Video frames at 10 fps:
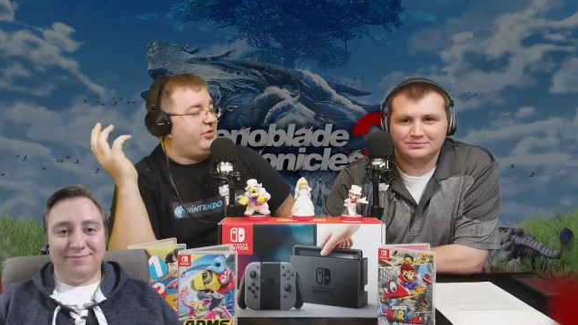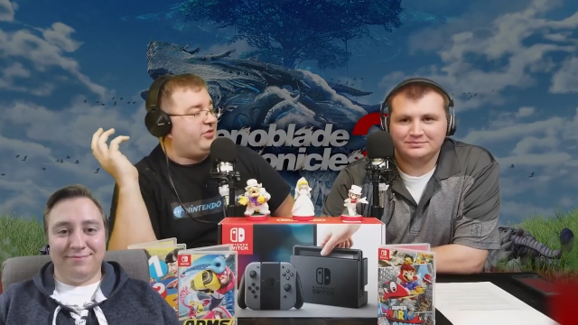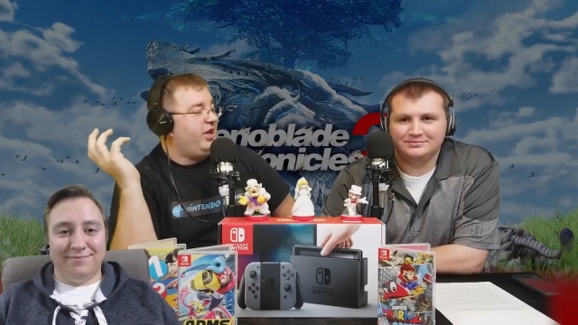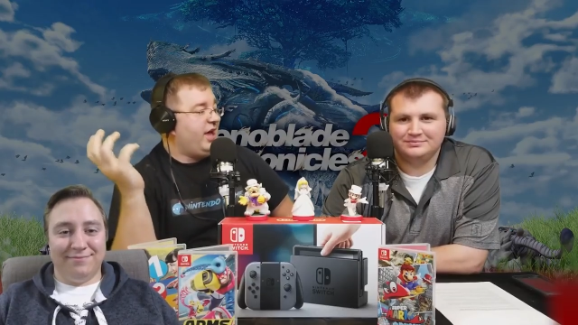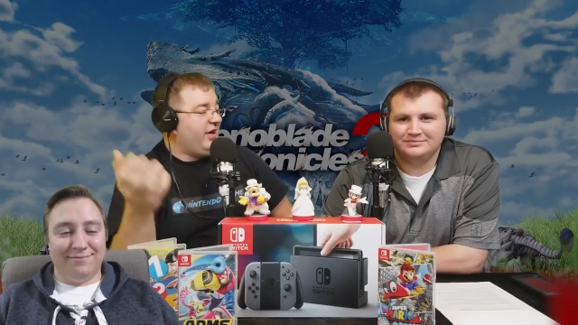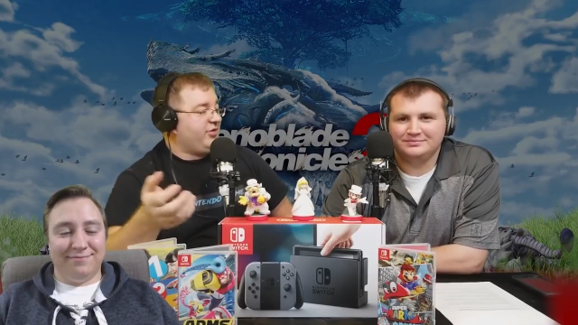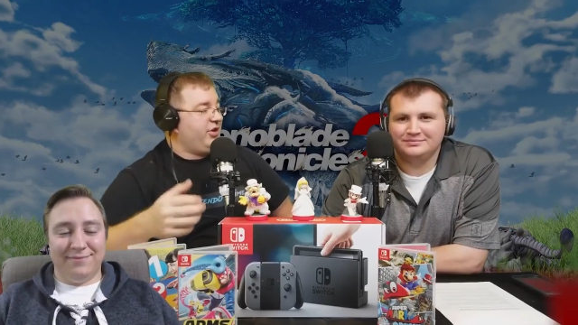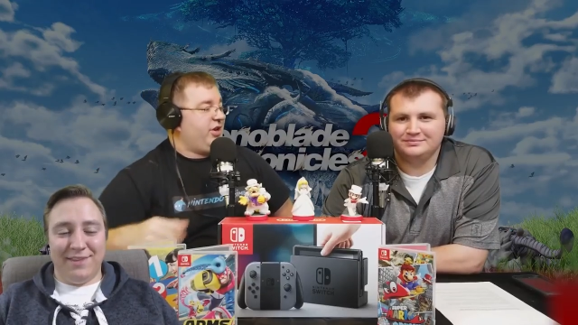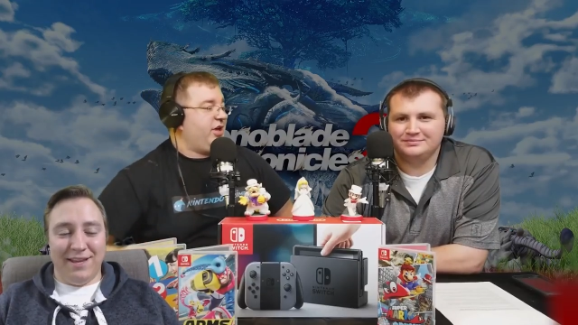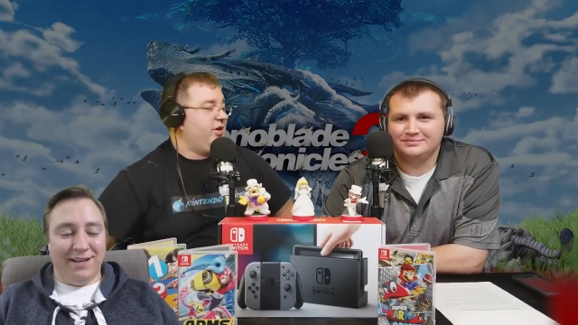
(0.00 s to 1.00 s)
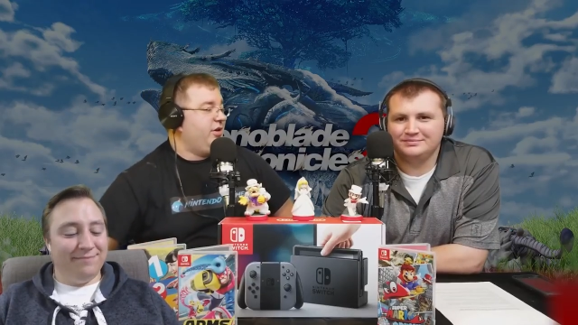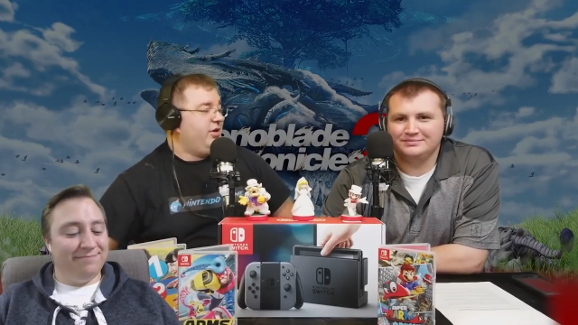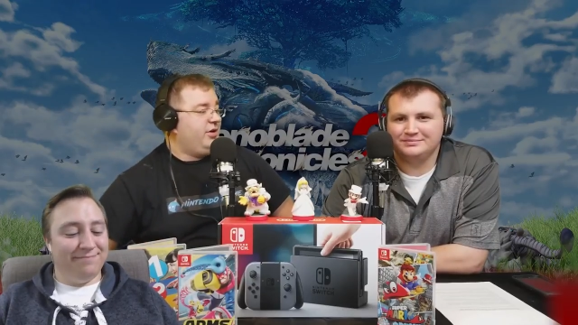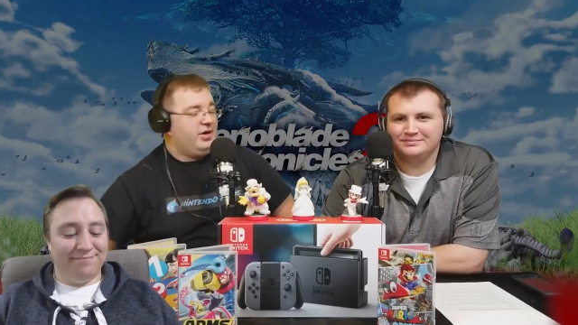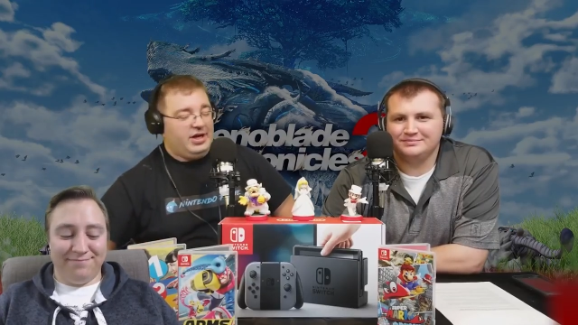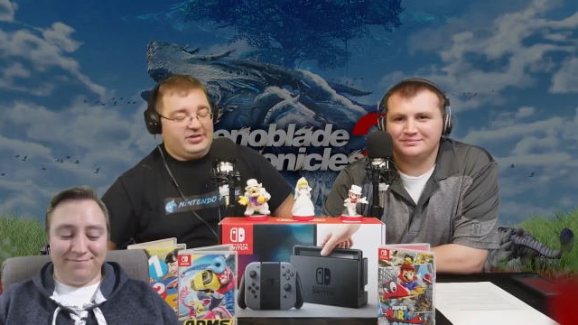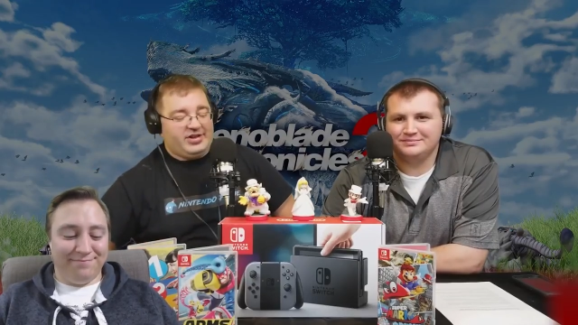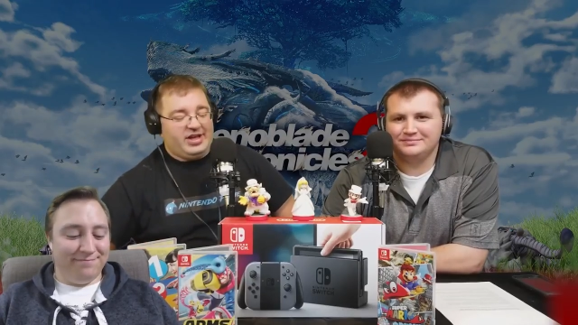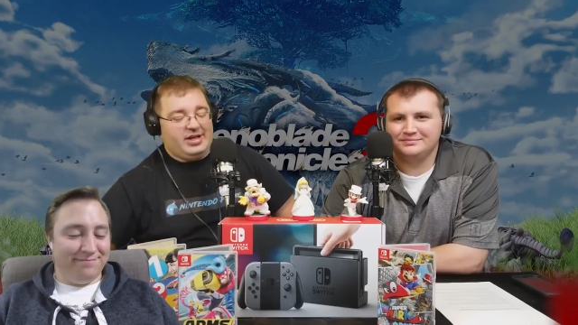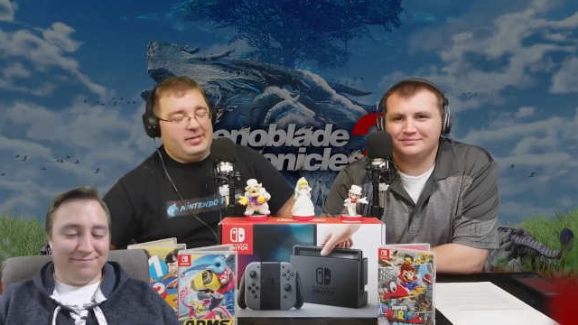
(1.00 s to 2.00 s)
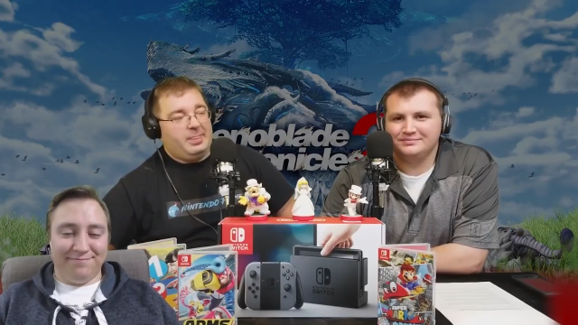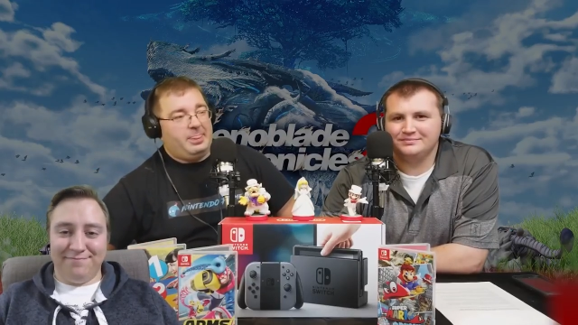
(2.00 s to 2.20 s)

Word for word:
Speaker 1: is. Have a good day. Yeah. It's like,